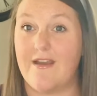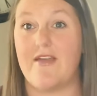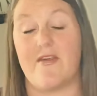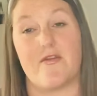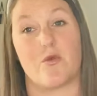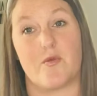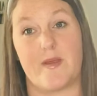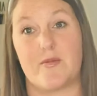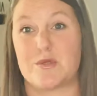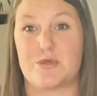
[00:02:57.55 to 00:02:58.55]
and then there were
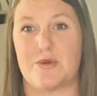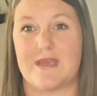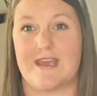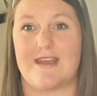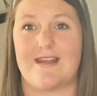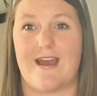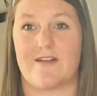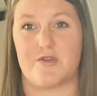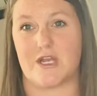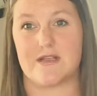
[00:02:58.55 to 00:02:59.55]
people doing it out
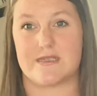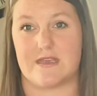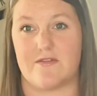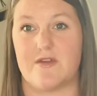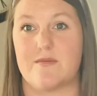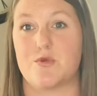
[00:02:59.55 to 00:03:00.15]
of jealousy of him,